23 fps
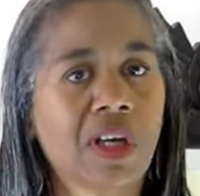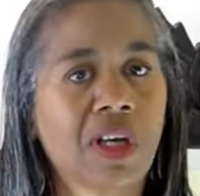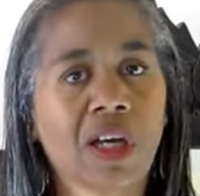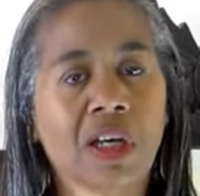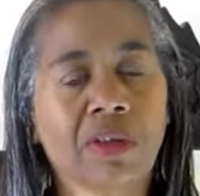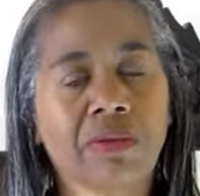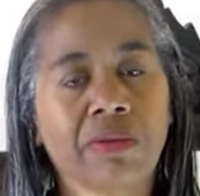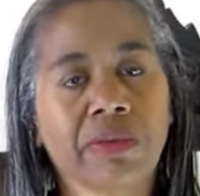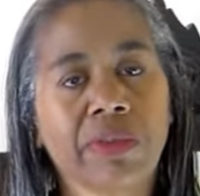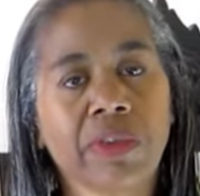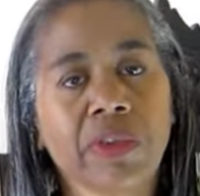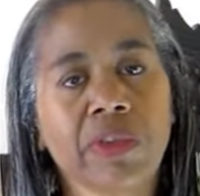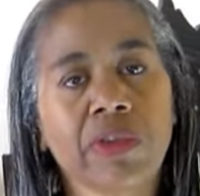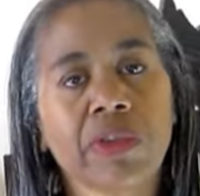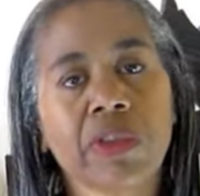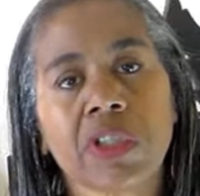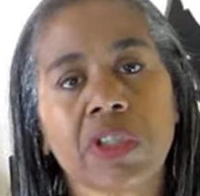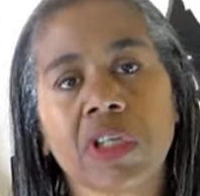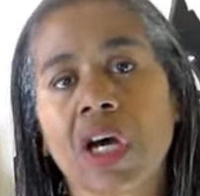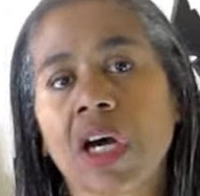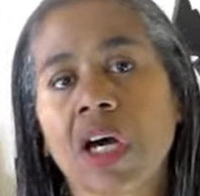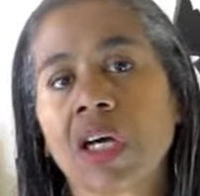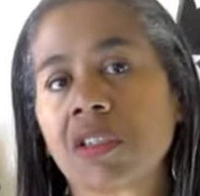um, flu
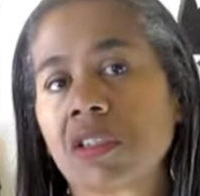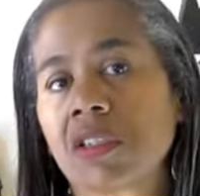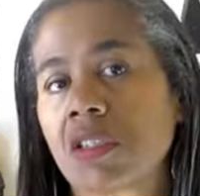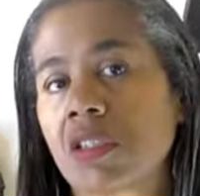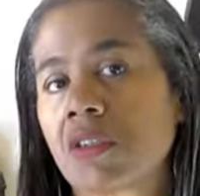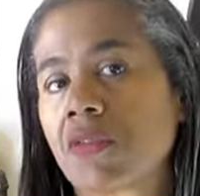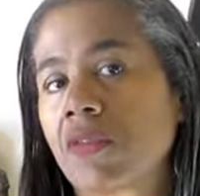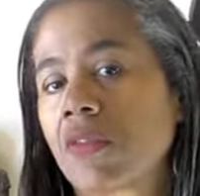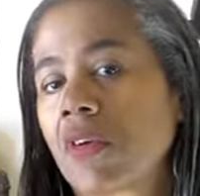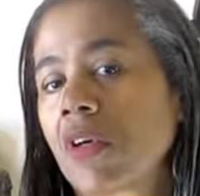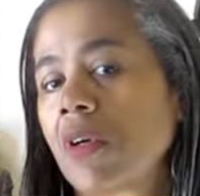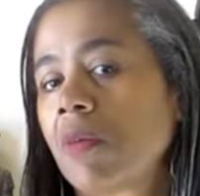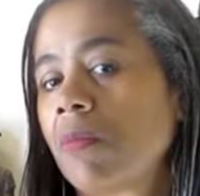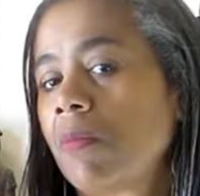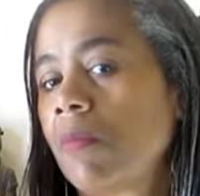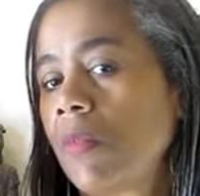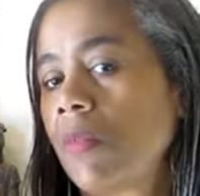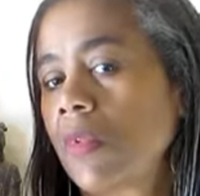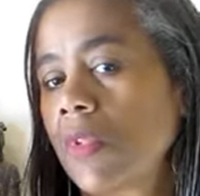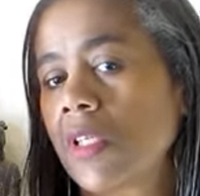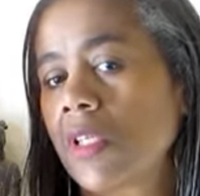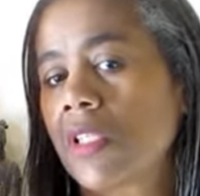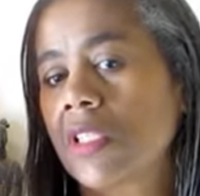shots
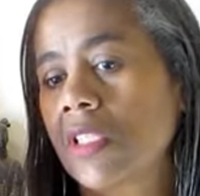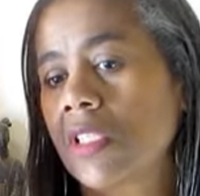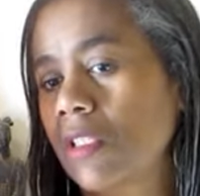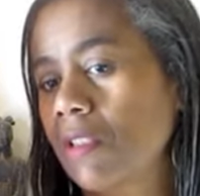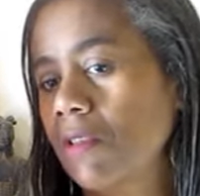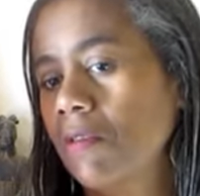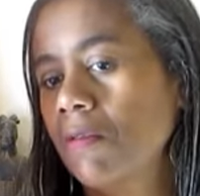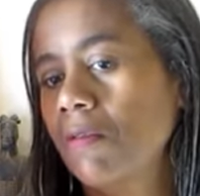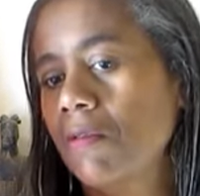from this,